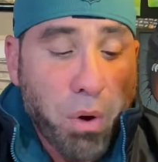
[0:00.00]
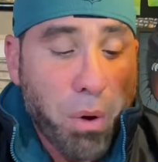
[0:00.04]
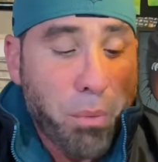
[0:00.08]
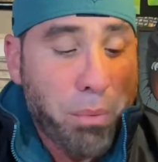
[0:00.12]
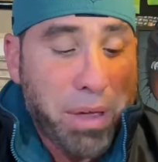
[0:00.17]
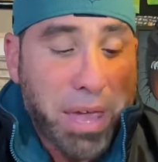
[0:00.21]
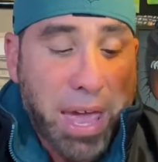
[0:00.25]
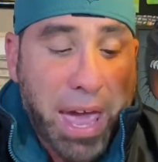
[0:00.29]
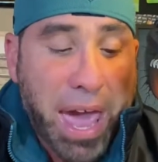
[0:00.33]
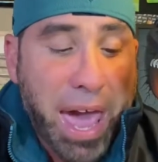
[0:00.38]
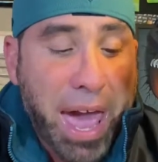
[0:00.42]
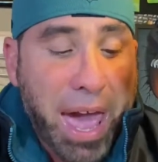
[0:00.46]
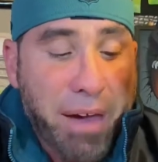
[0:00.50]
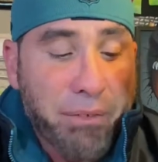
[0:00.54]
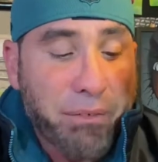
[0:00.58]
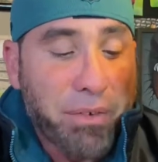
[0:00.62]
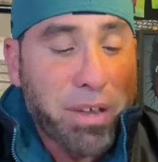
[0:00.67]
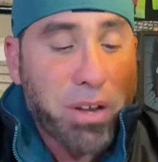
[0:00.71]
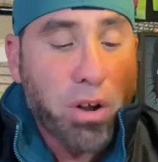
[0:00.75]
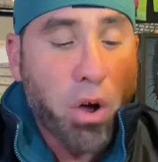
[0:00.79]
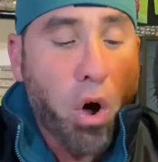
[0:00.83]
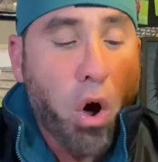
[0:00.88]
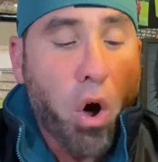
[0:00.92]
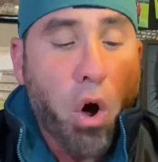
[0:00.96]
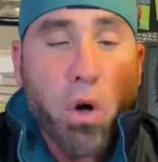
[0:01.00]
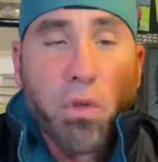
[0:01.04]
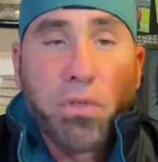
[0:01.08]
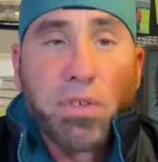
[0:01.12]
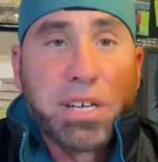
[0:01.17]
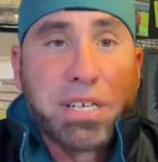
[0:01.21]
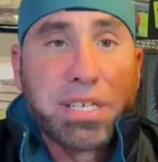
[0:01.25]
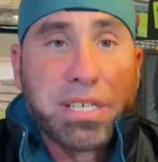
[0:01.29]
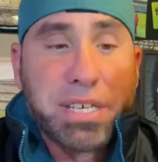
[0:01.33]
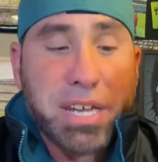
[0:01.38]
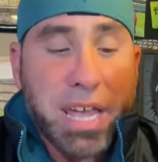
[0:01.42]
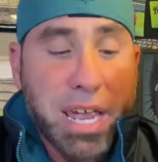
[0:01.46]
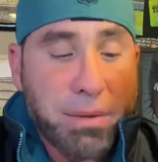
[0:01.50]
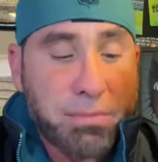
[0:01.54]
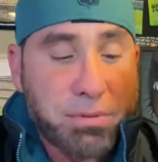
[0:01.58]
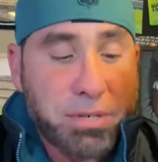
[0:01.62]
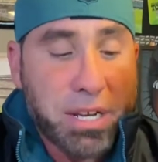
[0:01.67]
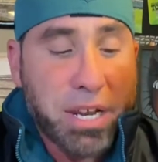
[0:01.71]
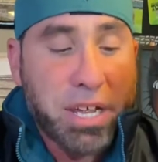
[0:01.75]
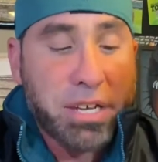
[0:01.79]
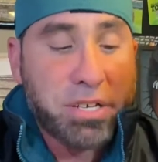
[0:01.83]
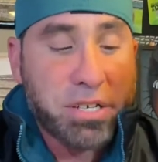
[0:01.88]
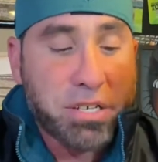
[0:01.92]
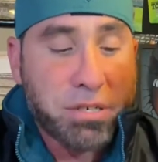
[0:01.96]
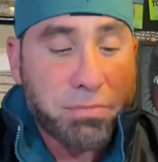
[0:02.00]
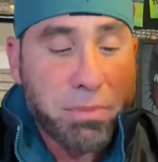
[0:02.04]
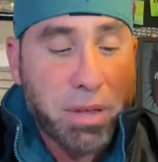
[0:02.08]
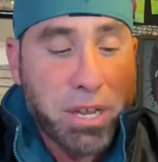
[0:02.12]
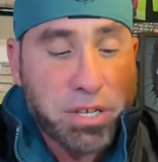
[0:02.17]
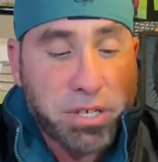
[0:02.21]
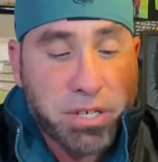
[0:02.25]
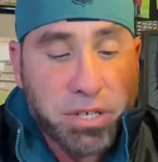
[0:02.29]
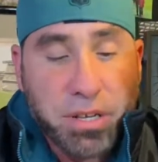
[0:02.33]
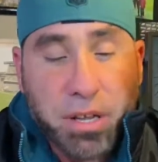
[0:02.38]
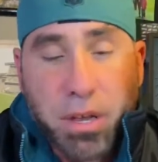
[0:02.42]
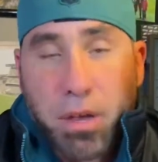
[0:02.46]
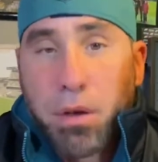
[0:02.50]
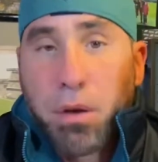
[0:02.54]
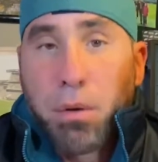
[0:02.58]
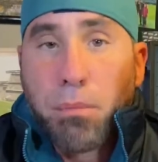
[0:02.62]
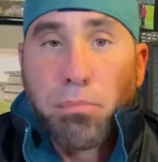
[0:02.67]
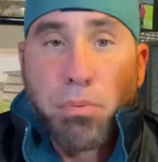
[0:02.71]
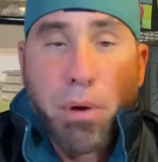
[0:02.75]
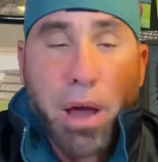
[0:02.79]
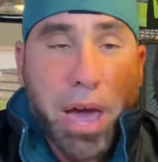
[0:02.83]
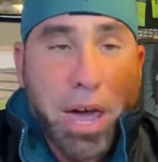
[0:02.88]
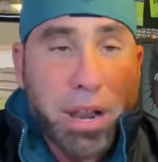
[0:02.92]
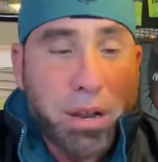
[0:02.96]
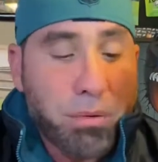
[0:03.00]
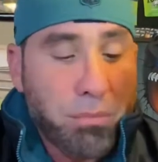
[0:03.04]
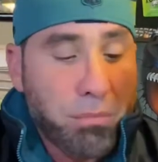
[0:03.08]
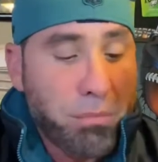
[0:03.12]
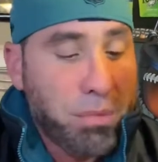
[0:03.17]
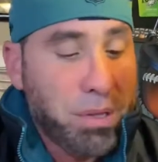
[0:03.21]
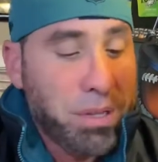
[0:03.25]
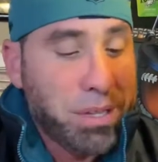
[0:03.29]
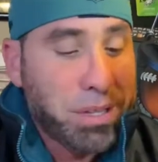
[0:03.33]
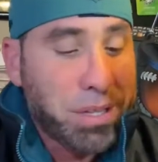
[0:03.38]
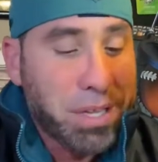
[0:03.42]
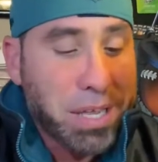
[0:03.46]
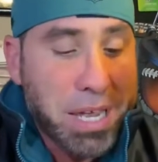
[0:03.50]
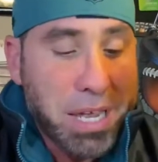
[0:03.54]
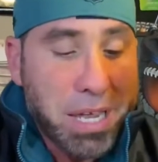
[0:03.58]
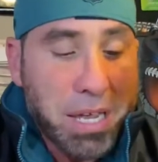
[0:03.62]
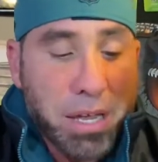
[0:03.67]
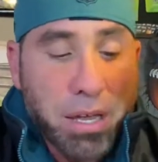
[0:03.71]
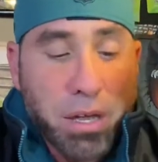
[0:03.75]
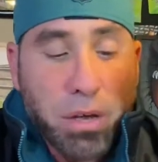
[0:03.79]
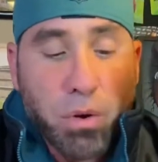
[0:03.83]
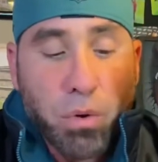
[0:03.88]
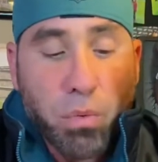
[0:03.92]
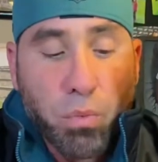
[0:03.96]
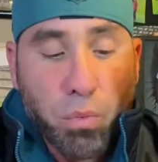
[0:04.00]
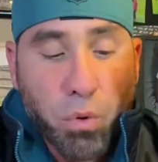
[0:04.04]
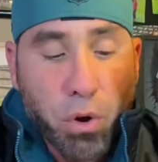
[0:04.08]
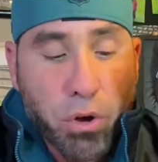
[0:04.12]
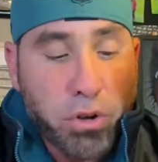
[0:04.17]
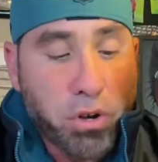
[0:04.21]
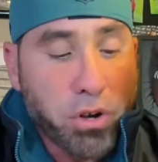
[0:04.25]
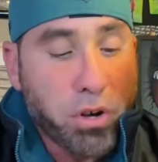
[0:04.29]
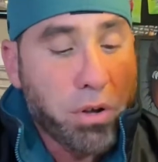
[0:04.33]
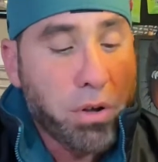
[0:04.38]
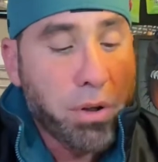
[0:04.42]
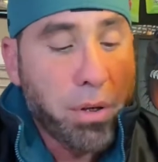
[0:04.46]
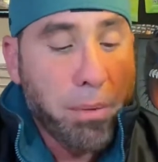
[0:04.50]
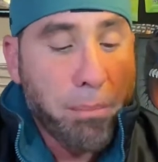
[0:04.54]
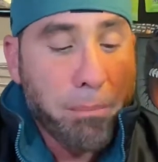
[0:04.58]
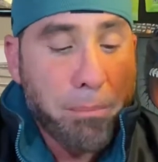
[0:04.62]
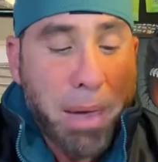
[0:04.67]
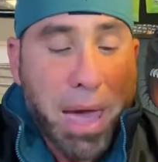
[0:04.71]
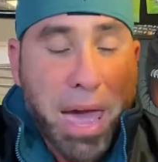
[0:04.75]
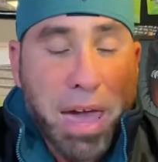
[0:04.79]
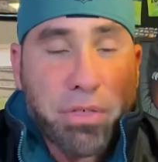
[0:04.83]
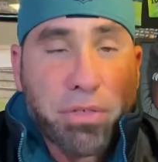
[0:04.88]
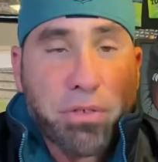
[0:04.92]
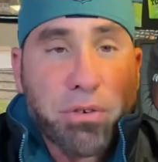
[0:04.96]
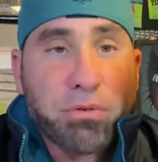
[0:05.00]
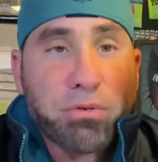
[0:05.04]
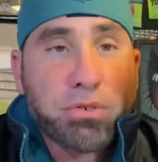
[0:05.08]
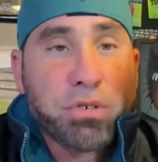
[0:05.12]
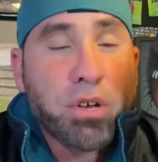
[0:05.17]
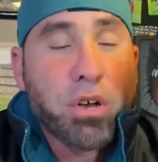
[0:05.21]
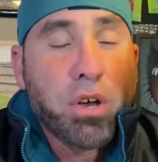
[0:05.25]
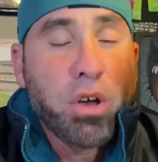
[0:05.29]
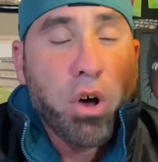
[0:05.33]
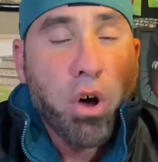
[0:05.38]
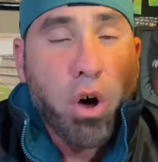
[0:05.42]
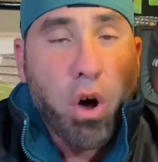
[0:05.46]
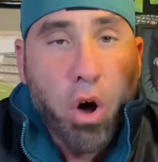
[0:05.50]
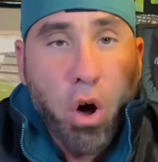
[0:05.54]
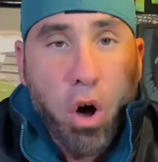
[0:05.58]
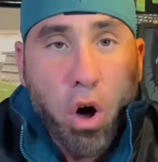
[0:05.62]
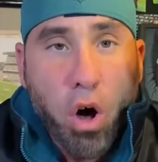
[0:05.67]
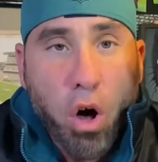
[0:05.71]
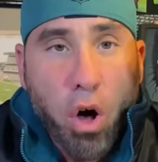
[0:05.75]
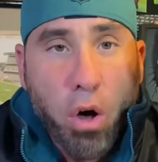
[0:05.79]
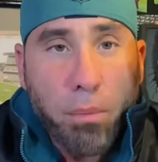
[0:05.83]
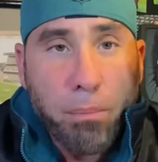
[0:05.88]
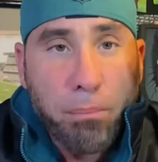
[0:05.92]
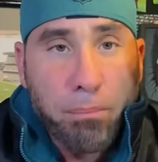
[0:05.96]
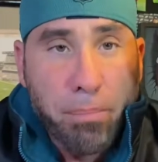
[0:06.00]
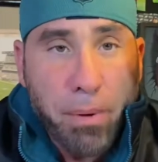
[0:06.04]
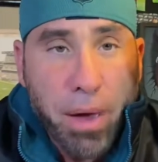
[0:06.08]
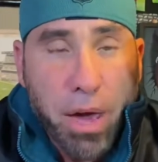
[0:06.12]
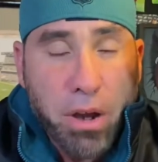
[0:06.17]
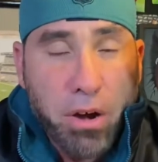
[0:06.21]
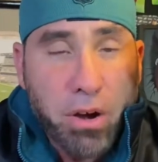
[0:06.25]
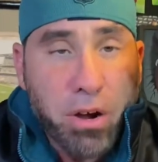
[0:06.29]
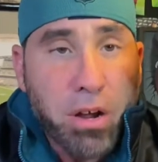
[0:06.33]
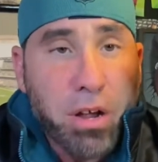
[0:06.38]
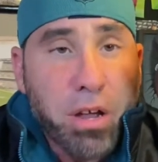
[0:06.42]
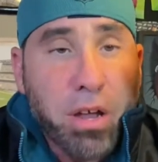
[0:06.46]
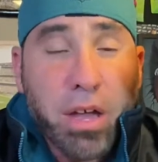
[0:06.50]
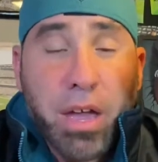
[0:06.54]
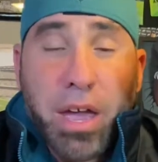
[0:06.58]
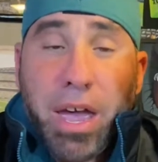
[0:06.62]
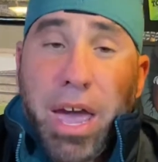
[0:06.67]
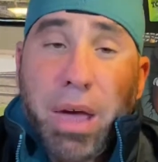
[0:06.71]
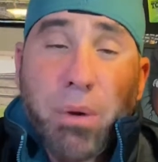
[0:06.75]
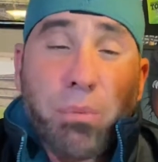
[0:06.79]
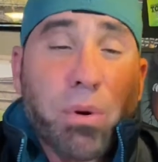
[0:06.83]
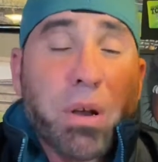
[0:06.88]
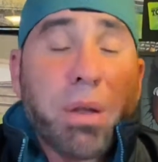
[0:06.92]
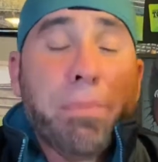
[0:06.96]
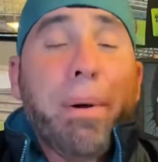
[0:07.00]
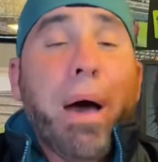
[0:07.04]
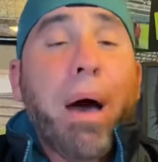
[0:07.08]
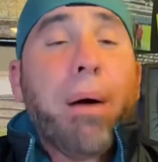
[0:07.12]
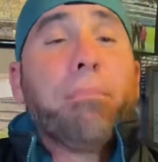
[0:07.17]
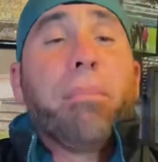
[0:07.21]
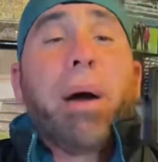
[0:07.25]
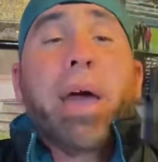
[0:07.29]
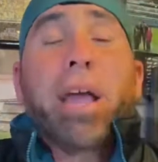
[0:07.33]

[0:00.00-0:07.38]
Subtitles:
have. And all these names that I just mentioned, Bradham, Lee, Woodyard, Matthews, all better. And what about Michael